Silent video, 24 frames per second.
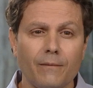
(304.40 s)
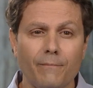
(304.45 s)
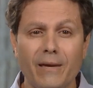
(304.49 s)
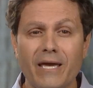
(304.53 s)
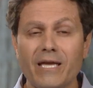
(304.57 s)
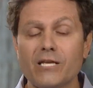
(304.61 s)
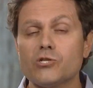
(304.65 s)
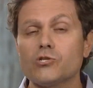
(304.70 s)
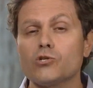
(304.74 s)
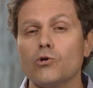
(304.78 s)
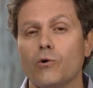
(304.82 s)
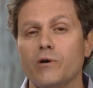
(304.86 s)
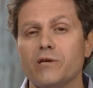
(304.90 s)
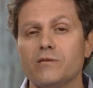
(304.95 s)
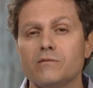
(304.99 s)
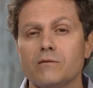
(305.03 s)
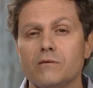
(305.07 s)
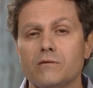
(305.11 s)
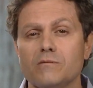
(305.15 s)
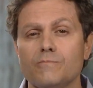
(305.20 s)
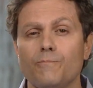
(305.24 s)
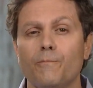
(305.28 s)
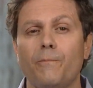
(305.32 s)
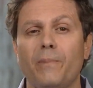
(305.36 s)
to make
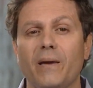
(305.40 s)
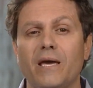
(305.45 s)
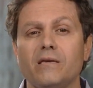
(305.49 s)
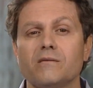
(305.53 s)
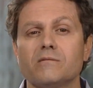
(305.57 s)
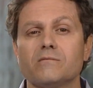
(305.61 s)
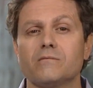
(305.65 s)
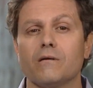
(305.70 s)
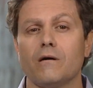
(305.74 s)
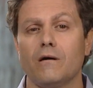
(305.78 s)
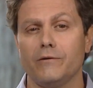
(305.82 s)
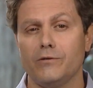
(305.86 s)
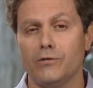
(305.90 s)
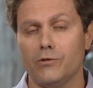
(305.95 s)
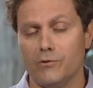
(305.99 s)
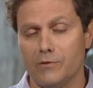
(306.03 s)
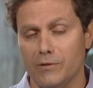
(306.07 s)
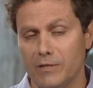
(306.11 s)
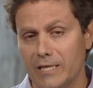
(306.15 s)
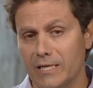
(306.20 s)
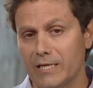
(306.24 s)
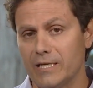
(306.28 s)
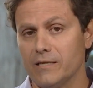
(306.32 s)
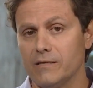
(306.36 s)
choices based on your
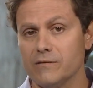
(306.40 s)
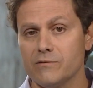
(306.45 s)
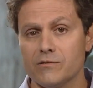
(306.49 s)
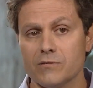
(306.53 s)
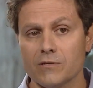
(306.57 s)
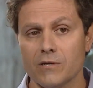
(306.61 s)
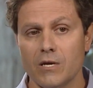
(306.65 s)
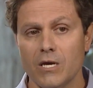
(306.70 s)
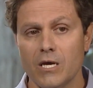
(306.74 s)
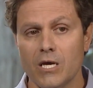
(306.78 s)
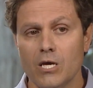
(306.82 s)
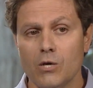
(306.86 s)
needs,